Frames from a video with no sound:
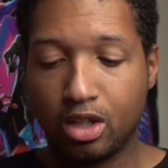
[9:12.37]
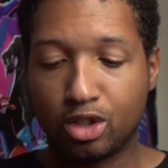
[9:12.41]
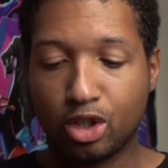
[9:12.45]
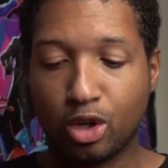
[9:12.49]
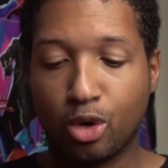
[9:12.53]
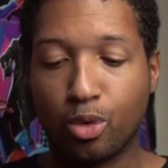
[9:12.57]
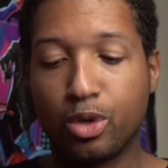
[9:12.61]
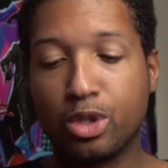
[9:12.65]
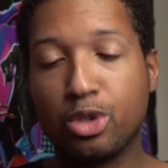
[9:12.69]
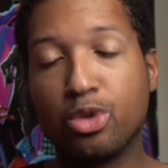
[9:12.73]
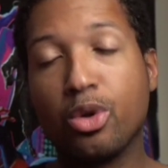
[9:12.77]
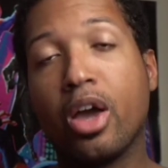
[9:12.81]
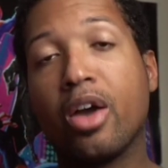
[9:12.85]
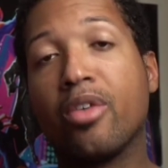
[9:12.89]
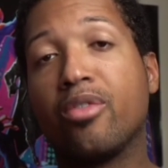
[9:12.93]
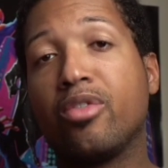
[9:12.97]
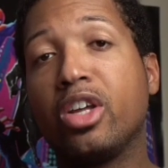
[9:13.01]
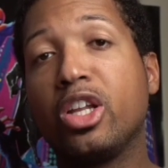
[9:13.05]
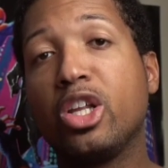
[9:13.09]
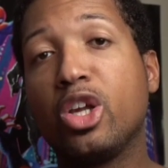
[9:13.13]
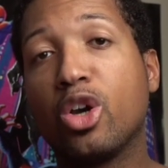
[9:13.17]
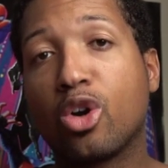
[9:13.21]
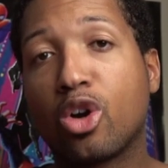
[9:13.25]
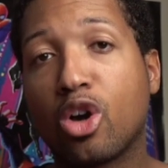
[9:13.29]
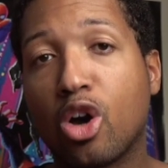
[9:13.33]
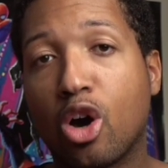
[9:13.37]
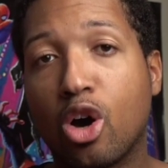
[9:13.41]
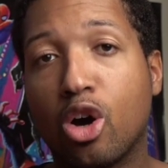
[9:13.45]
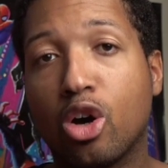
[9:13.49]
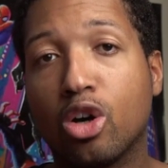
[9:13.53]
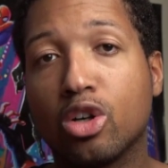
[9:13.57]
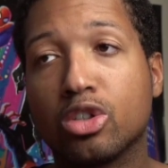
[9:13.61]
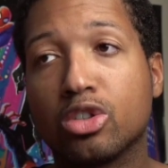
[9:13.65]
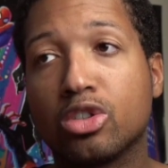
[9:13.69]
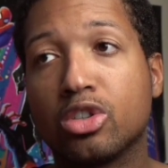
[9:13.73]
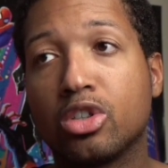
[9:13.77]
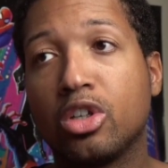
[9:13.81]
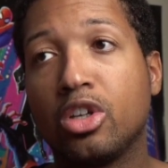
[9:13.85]
So when you have video
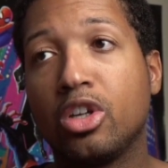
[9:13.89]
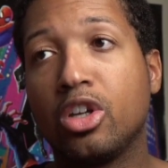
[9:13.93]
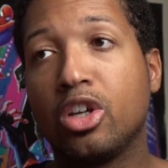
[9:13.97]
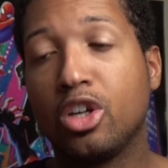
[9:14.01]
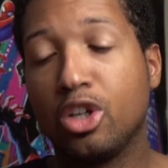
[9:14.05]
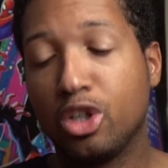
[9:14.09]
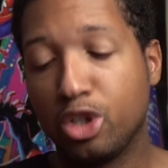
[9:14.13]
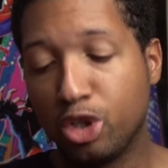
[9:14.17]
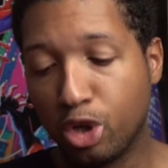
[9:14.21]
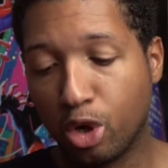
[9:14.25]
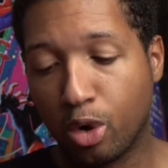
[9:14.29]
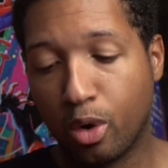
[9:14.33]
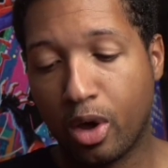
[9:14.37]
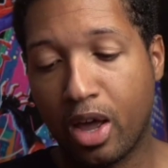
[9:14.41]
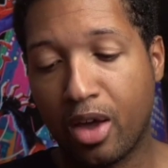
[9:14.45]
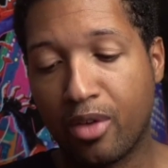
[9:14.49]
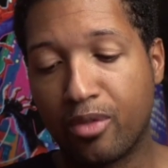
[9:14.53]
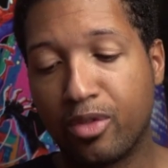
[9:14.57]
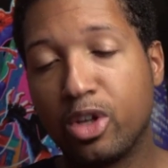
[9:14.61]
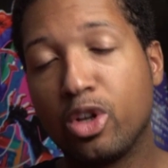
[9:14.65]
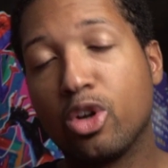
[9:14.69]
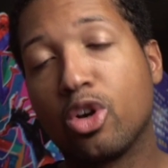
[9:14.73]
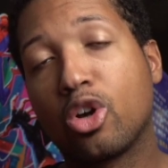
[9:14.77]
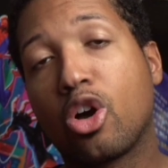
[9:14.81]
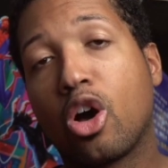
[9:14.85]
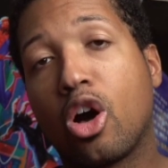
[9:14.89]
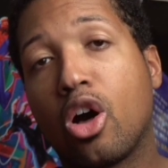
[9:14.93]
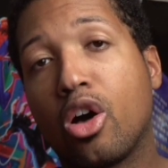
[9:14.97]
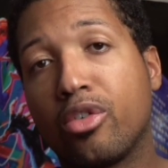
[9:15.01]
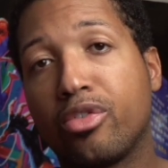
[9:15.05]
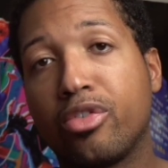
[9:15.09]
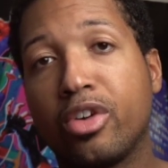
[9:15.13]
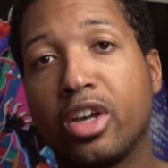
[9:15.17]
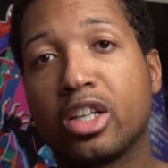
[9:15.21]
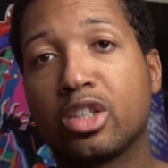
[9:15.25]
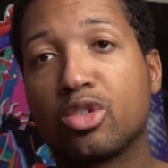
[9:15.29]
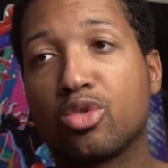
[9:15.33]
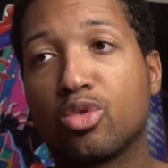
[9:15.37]
calls, you don't have video
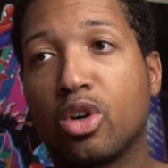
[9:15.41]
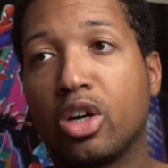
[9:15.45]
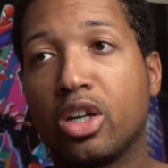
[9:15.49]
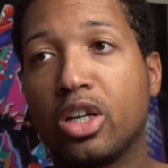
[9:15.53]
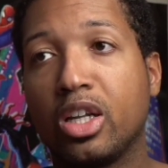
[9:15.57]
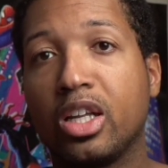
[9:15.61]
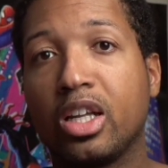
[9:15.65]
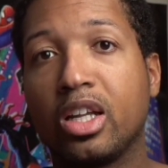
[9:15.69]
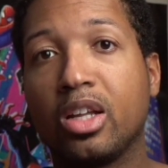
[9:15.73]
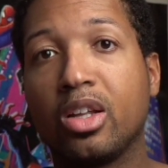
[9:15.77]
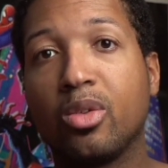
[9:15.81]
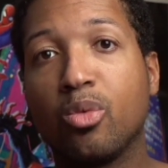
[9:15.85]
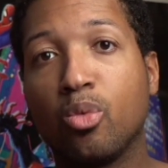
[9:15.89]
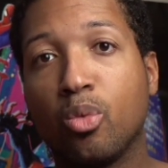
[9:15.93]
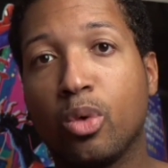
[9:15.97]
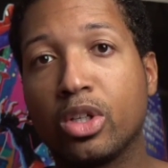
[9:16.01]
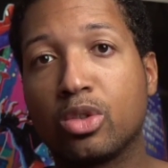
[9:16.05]
call effects running,